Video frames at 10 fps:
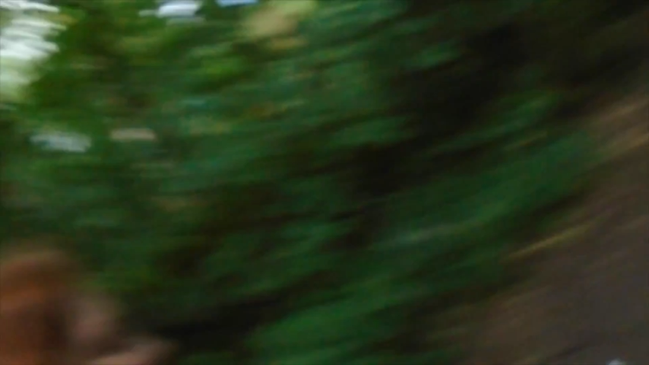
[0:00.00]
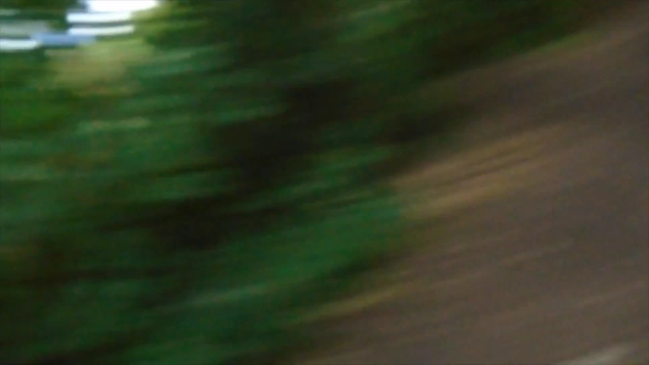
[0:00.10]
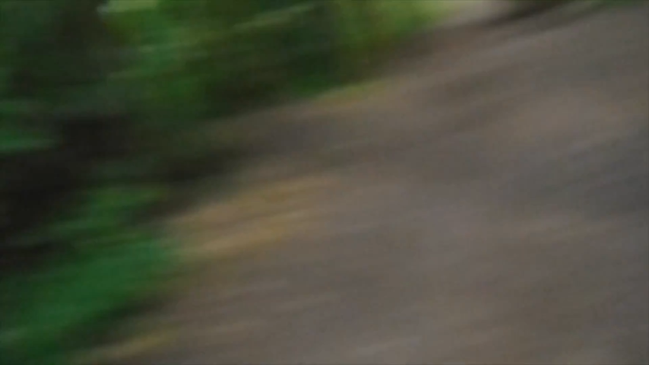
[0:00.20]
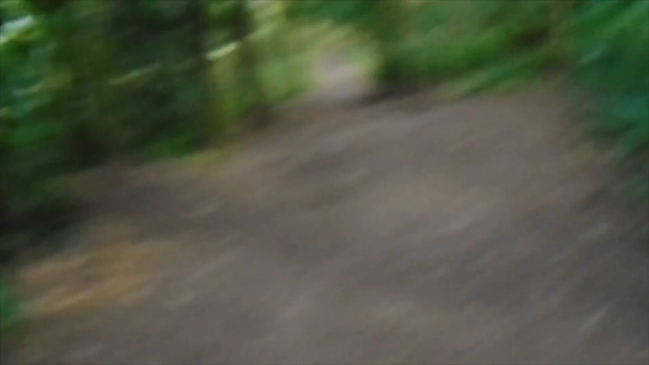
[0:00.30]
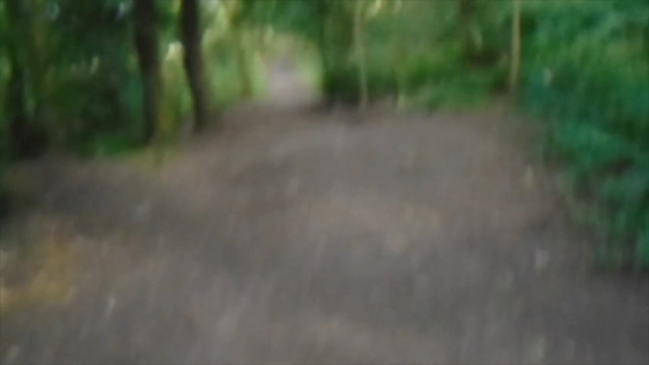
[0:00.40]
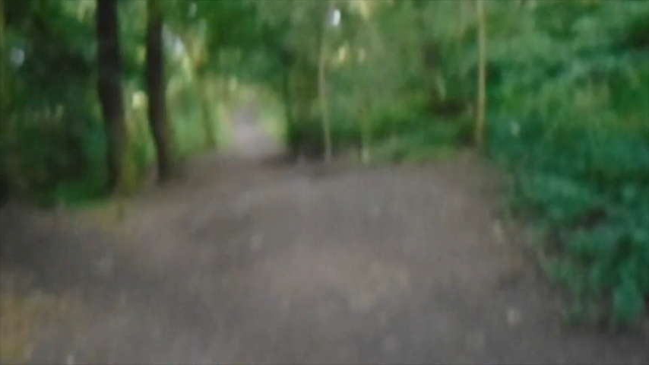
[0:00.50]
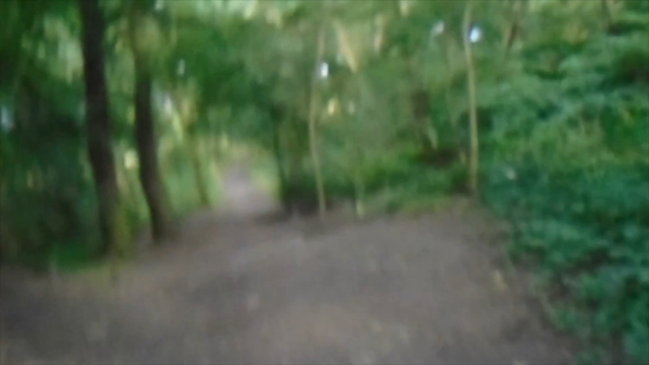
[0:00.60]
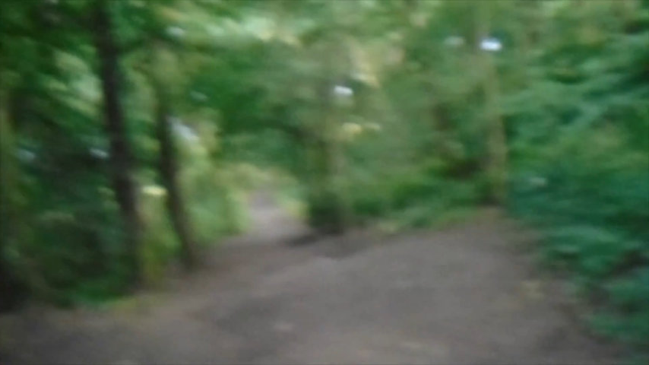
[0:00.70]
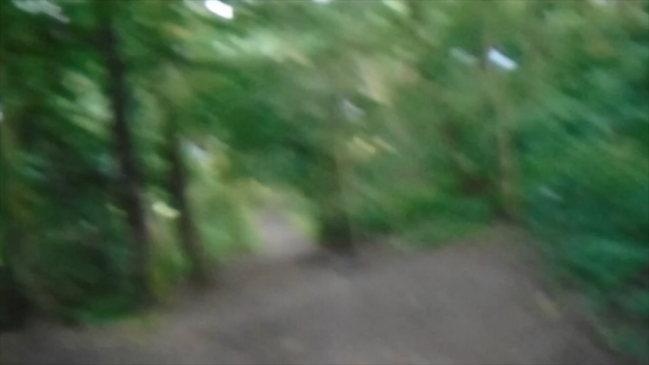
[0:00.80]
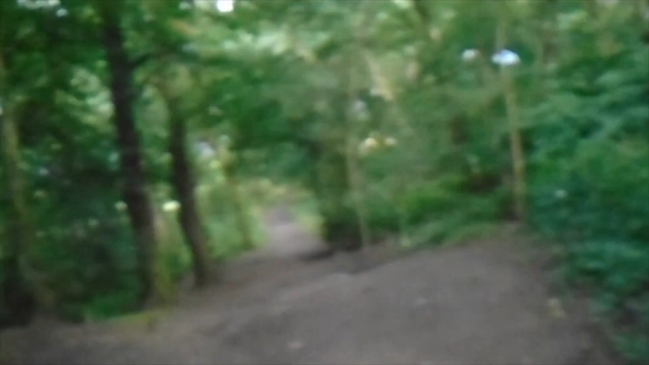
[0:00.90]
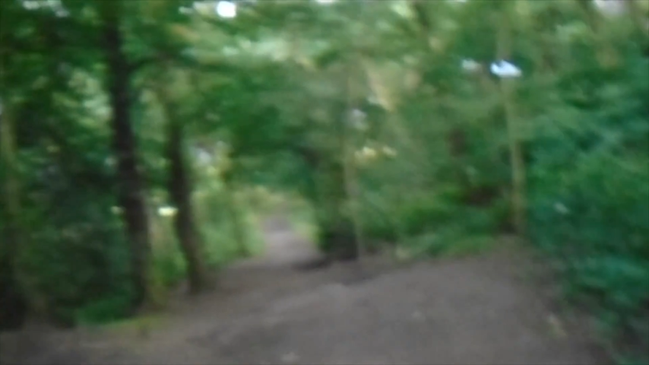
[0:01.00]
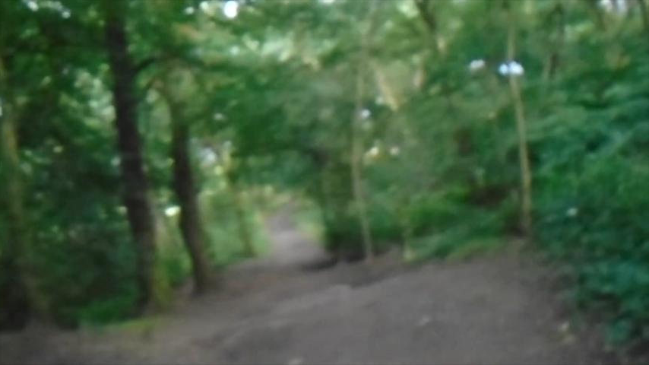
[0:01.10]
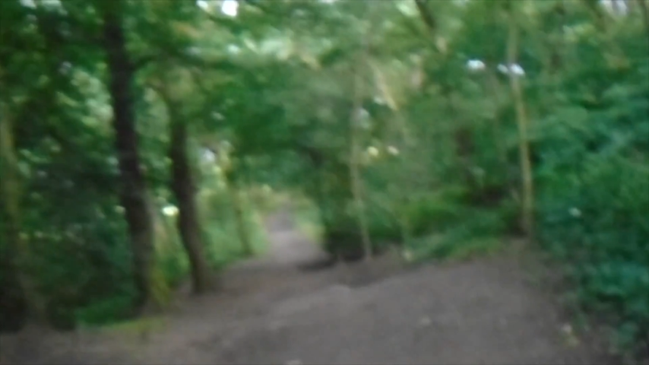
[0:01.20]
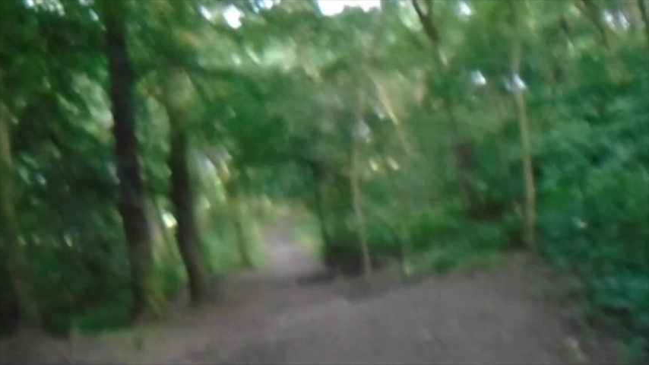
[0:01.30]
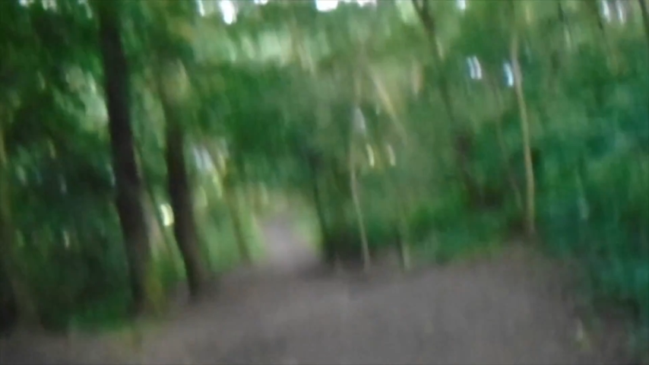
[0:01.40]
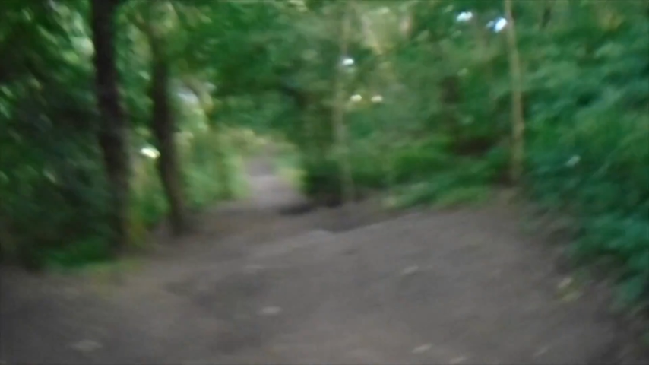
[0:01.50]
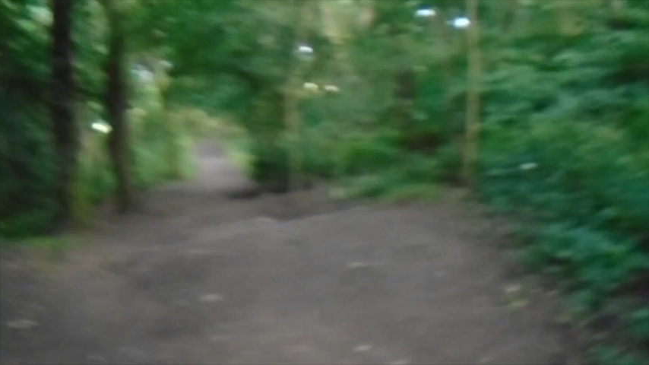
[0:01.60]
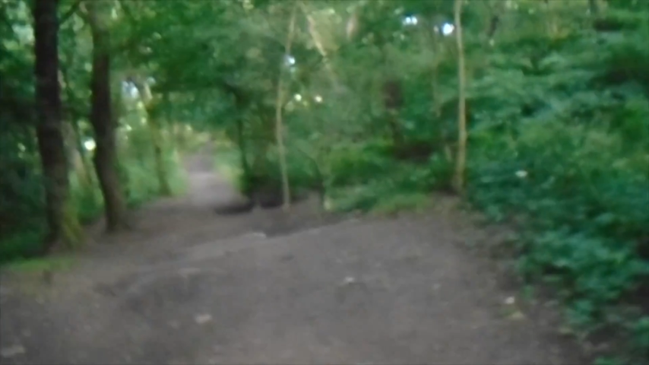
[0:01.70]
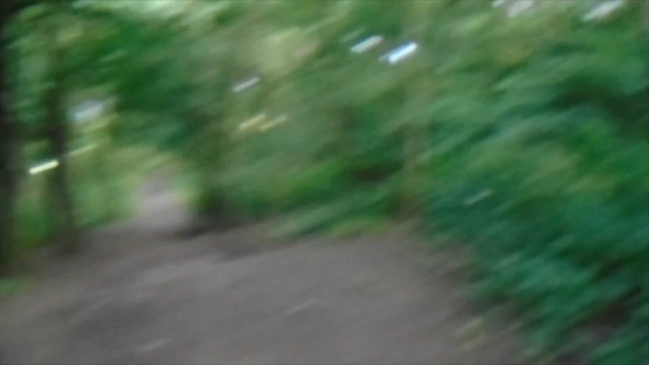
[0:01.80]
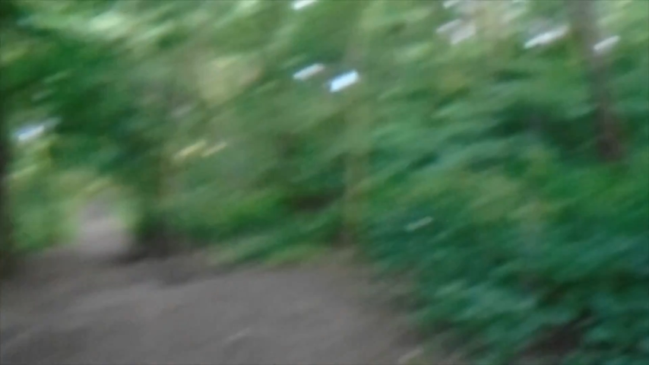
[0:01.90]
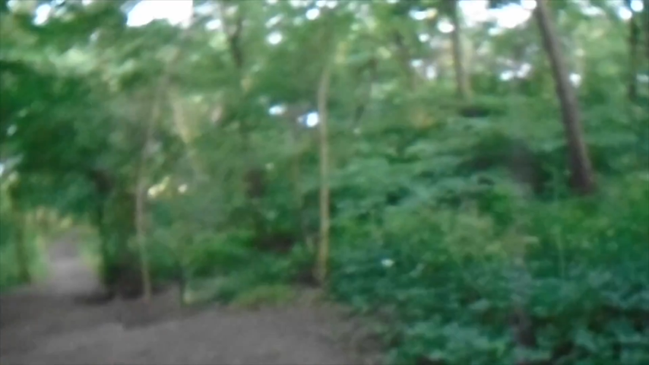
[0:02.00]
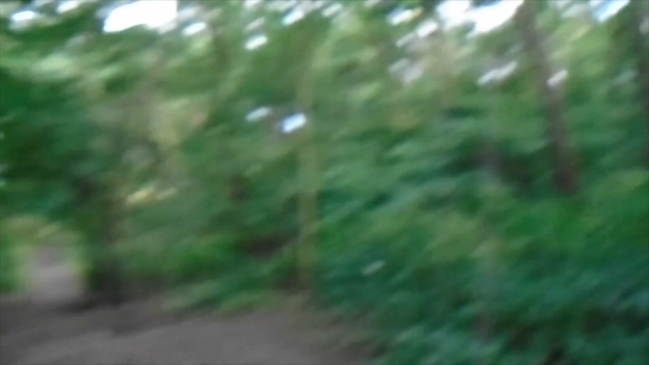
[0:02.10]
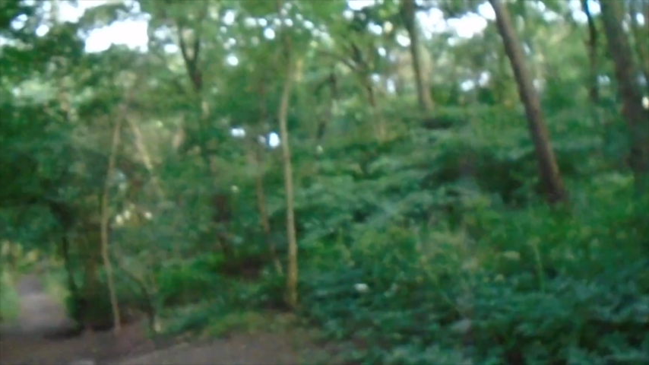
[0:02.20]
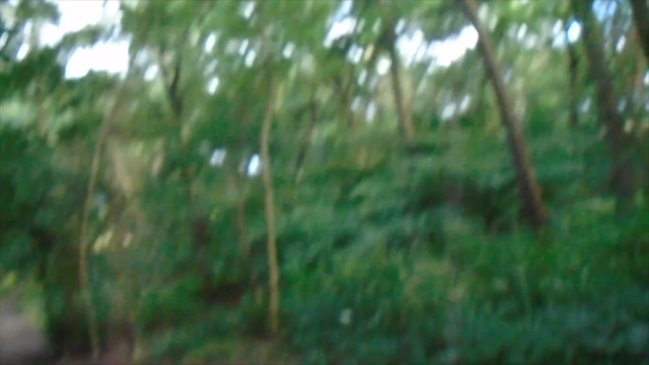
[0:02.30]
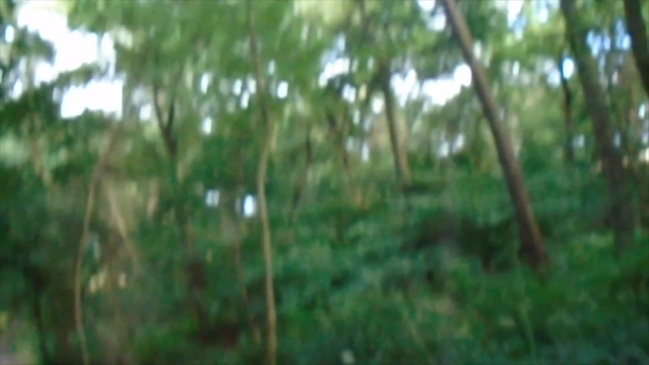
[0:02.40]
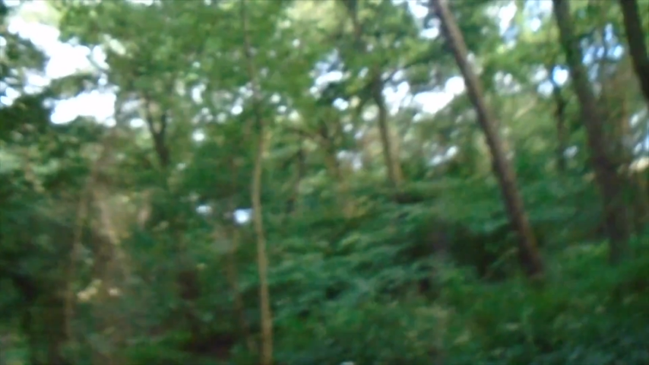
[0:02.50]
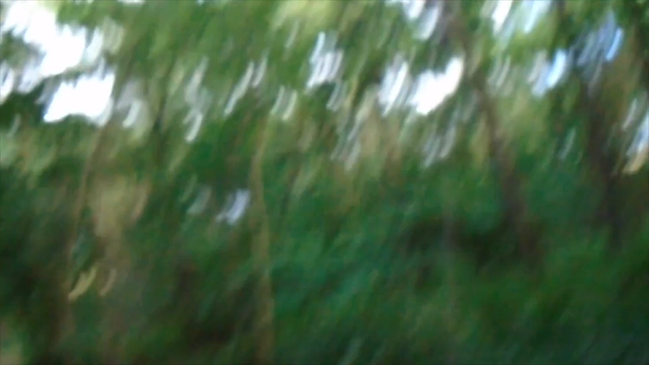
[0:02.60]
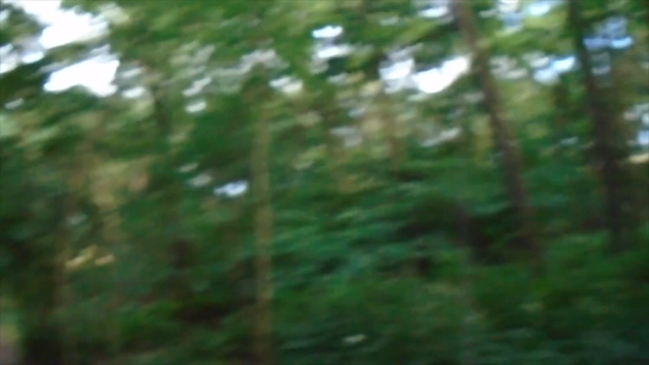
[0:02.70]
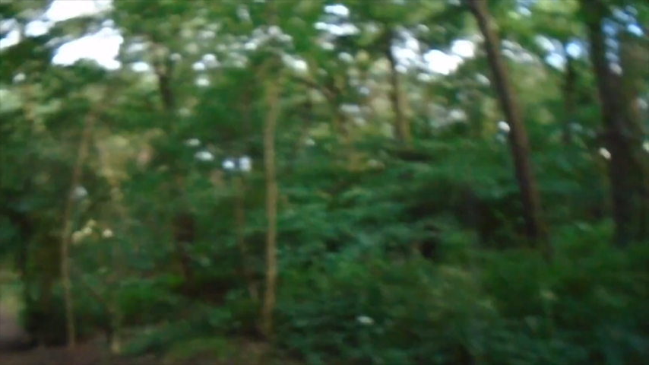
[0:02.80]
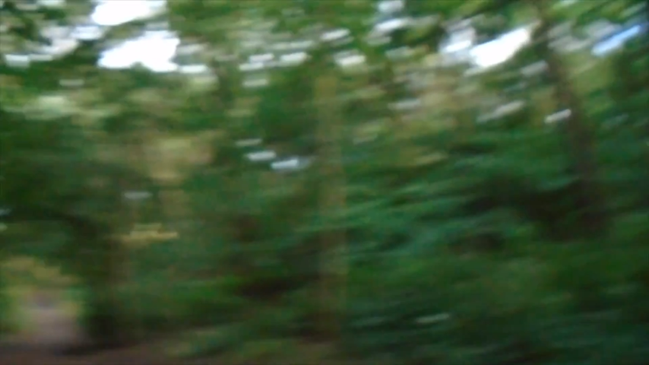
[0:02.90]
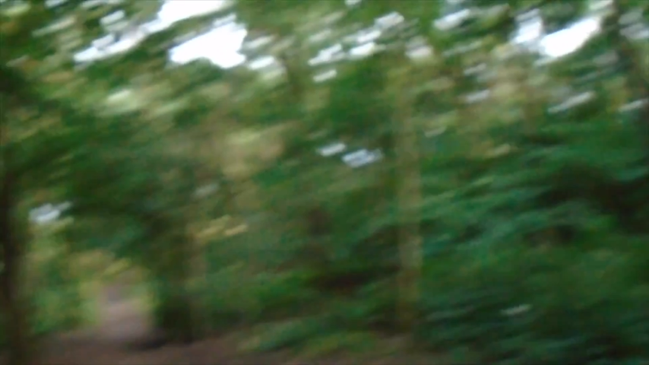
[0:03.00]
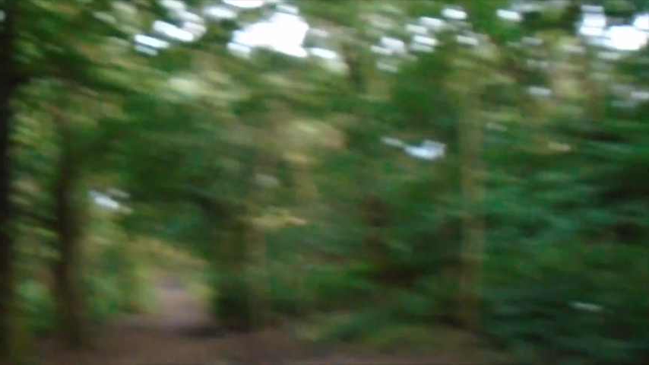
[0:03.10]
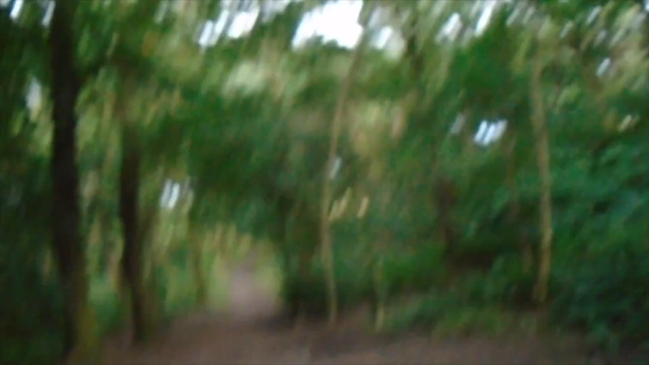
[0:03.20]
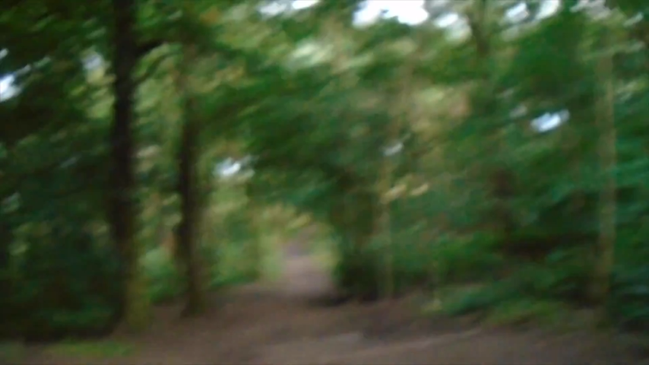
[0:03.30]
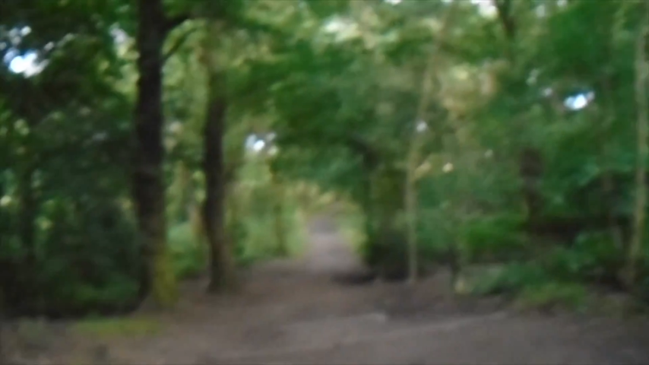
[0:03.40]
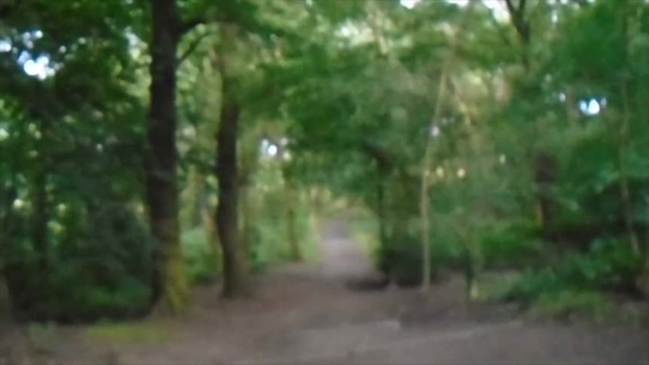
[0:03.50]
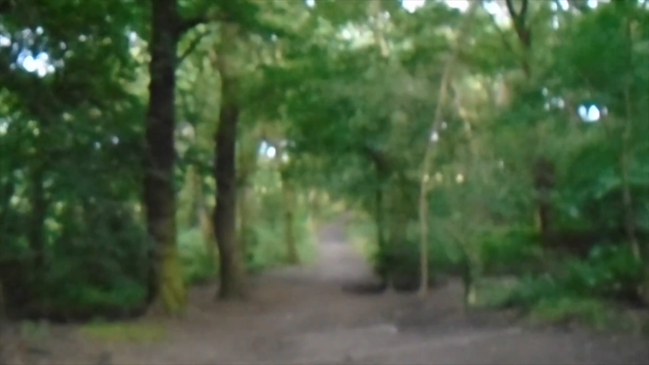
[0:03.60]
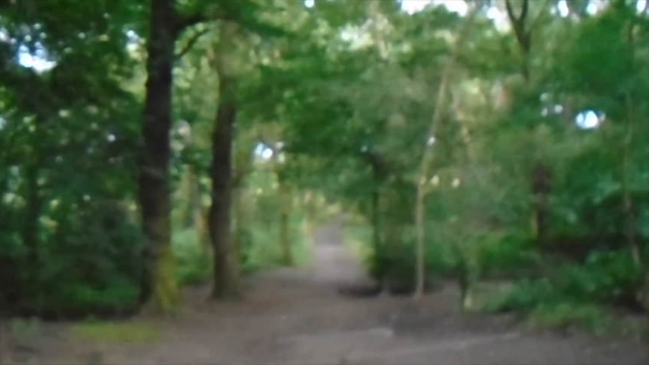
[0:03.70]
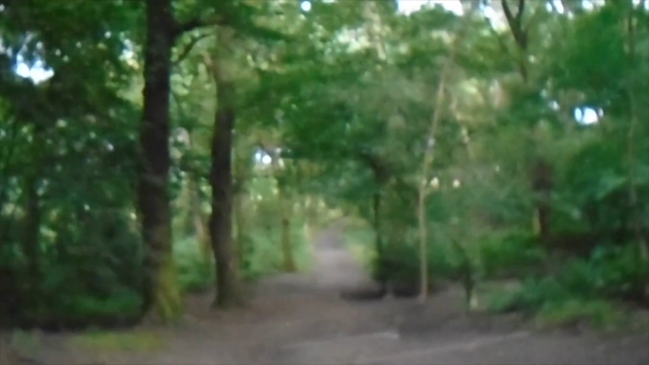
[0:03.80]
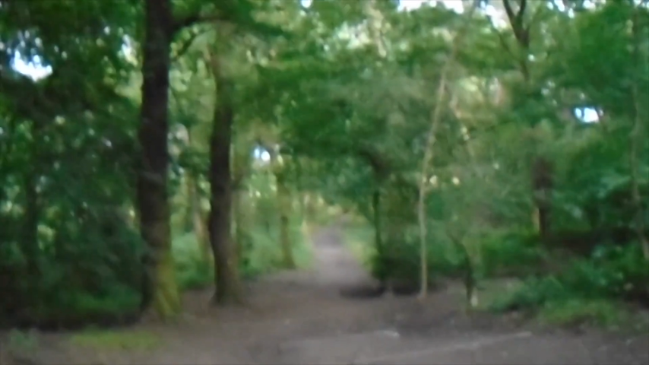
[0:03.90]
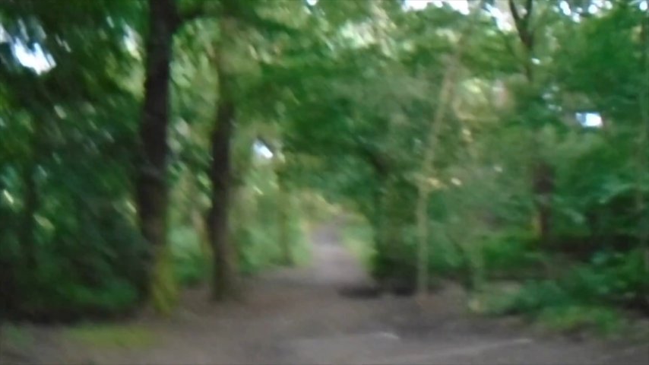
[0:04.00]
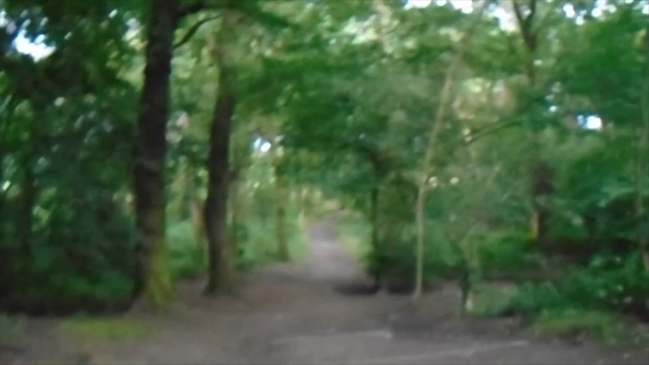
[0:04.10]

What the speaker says: [unreadable: no face in view]